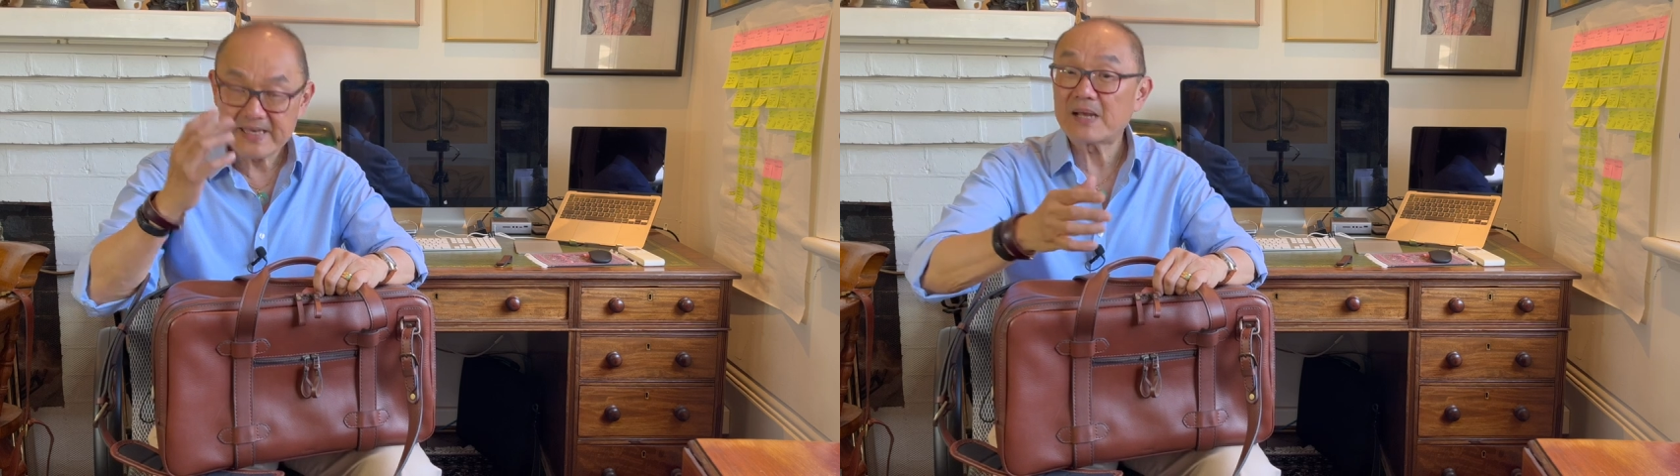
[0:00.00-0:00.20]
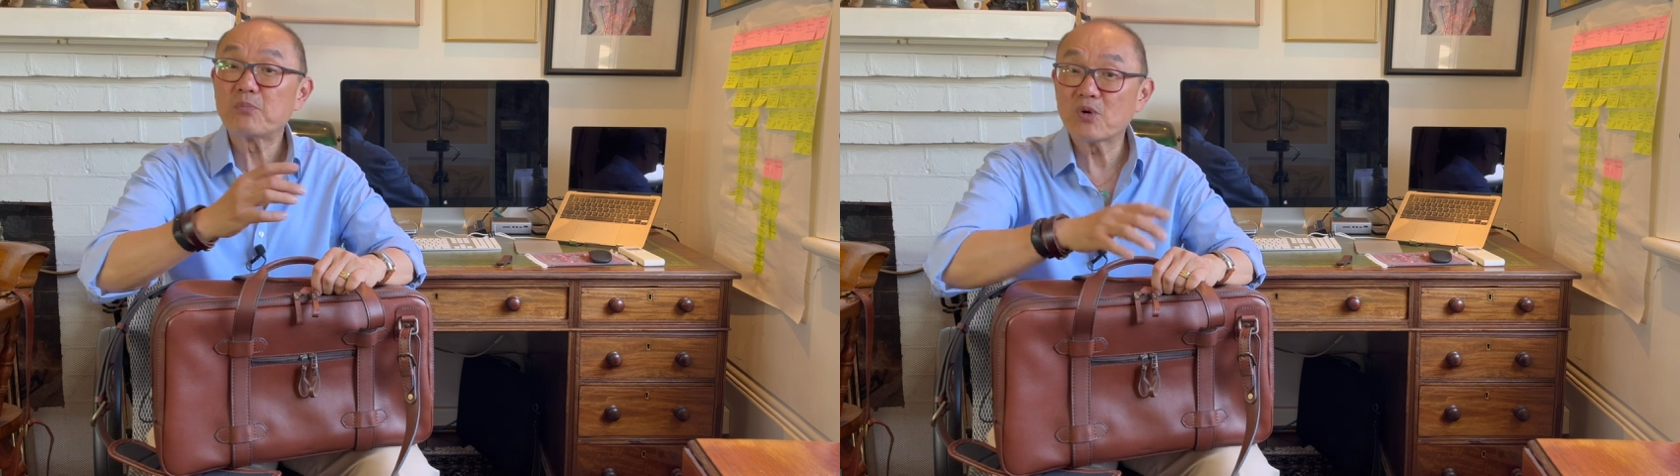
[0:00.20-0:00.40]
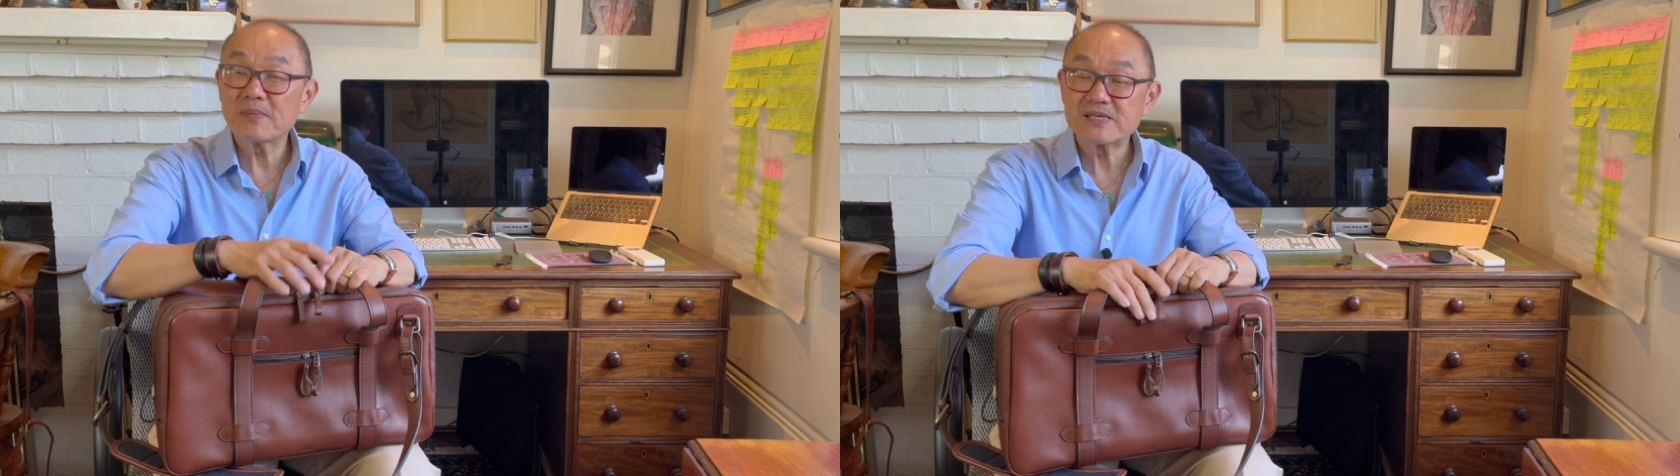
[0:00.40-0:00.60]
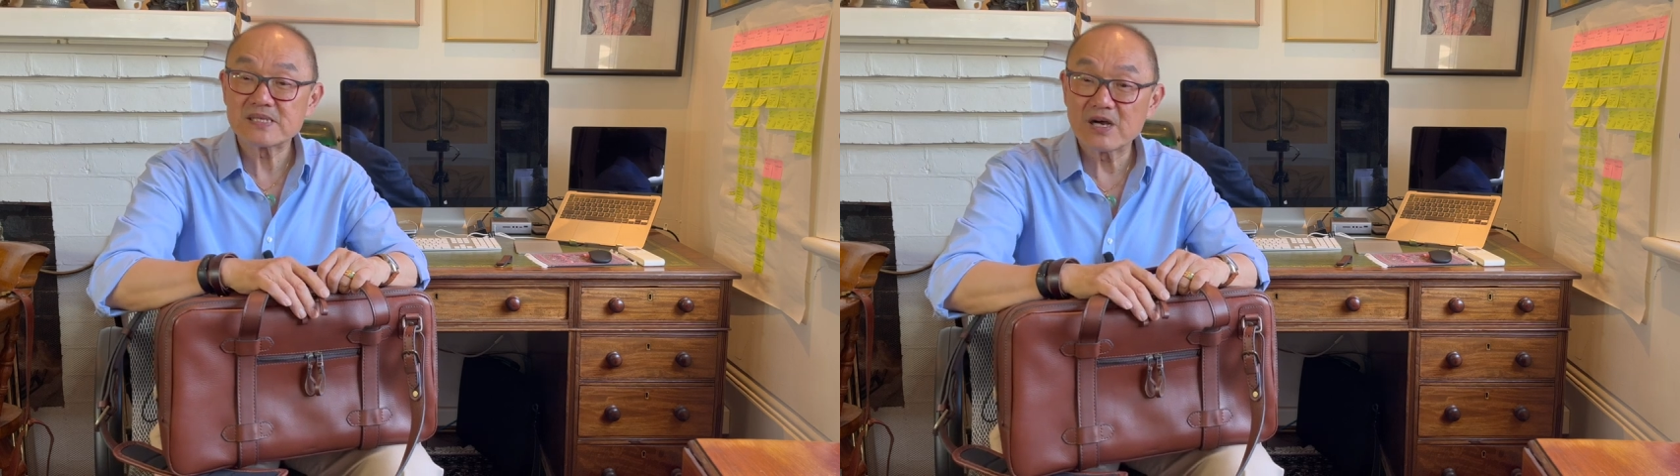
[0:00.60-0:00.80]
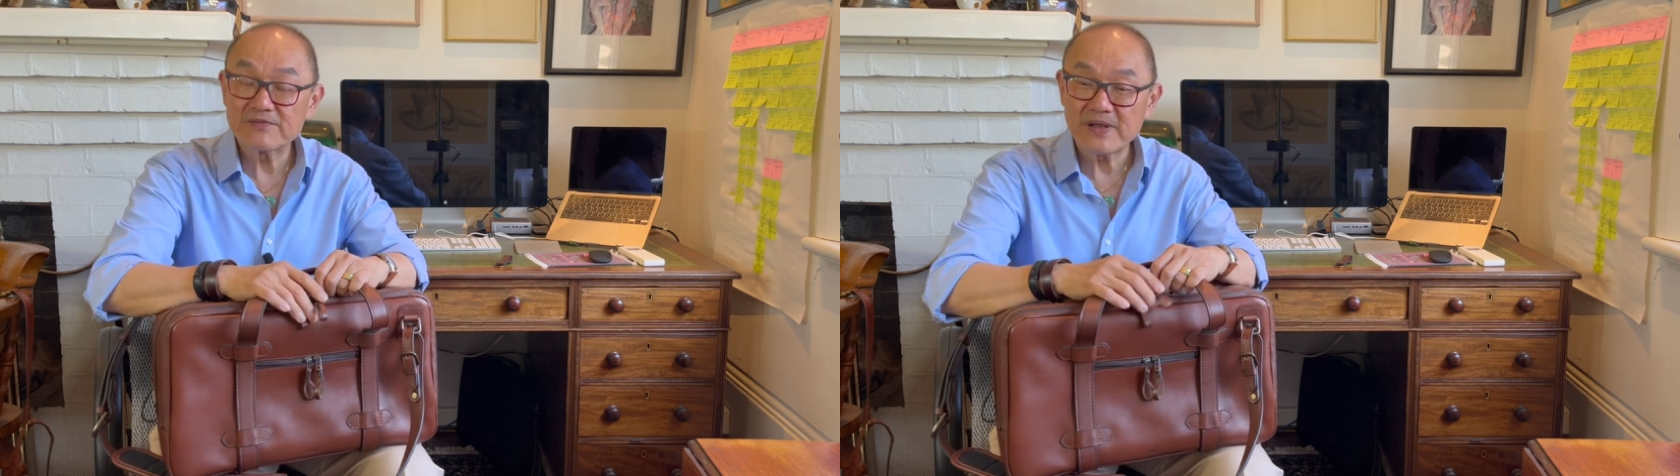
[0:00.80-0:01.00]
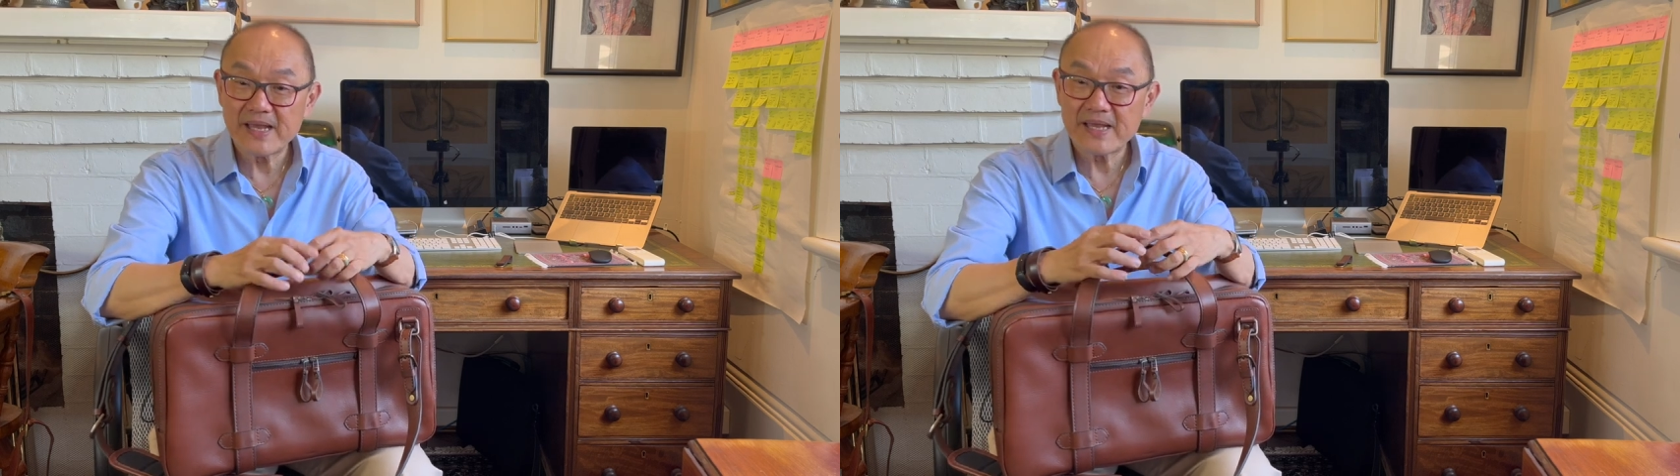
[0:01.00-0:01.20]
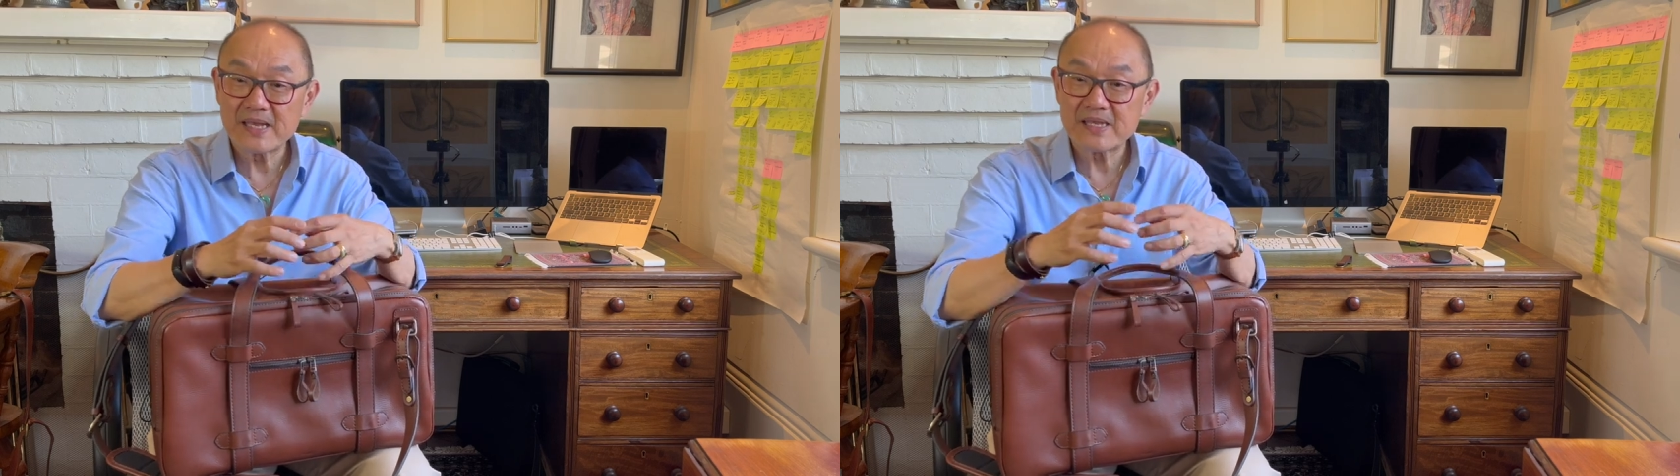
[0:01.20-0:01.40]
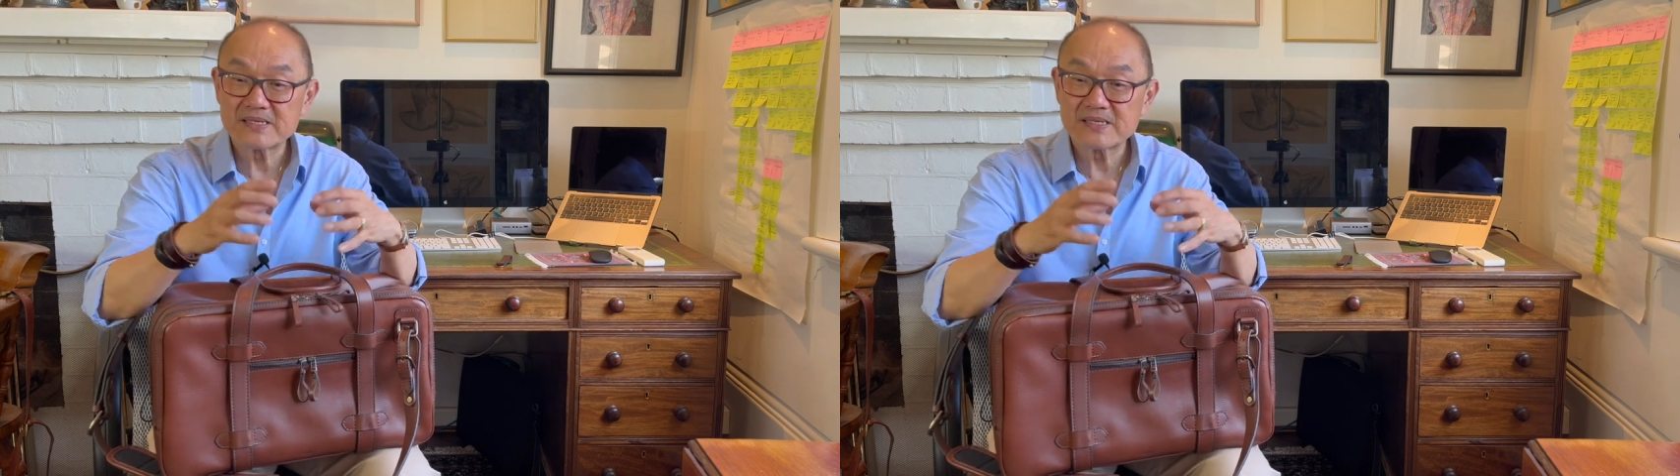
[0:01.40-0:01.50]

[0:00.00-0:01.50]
I bought myself a